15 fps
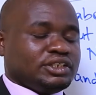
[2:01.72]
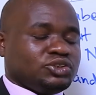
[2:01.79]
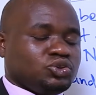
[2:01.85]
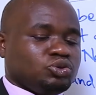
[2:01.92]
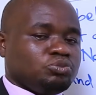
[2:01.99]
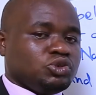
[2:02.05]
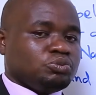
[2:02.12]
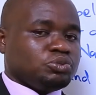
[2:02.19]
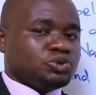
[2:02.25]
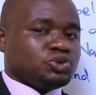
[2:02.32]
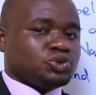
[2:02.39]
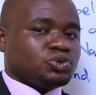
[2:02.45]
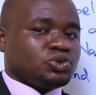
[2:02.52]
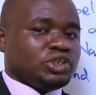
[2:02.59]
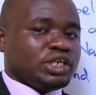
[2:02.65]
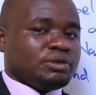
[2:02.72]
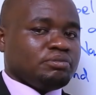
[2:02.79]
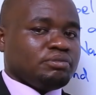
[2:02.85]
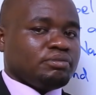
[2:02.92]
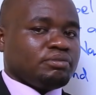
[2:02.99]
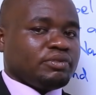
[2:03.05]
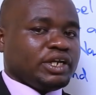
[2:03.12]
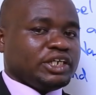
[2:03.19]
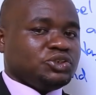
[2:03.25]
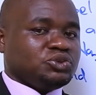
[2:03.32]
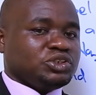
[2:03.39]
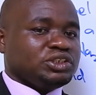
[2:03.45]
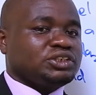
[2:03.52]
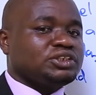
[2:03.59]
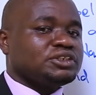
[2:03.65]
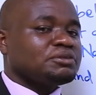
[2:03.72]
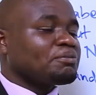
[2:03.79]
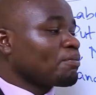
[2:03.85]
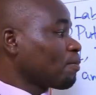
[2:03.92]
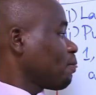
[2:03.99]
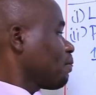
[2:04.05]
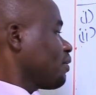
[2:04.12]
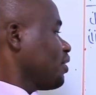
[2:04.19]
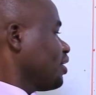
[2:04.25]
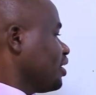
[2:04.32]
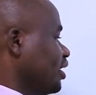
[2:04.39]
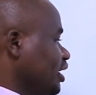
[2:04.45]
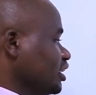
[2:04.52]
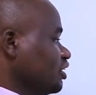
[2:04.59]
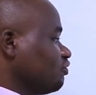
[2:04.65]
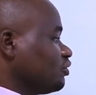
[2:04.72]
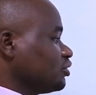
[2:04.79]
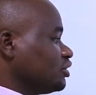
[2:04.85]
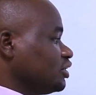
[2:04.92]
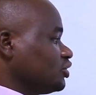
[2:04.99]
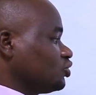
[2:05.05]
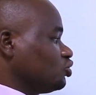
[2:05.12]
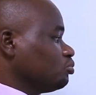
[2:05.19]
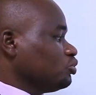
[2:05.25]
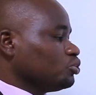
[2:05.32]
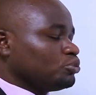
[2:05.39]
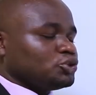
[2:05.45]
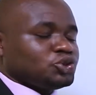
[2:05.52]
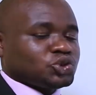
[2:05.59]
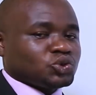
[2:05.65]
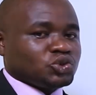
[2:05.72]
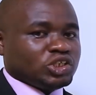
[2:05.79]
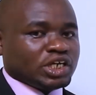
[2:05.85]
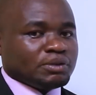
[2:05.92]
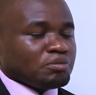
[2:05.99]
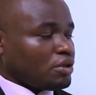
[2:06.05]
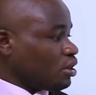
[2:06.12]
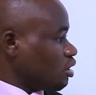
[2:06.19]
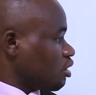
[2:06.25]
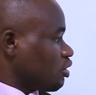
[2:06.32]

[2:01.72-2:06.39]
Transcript: test tube, you put sodium nitrate. And the fourth test tube, you put sodium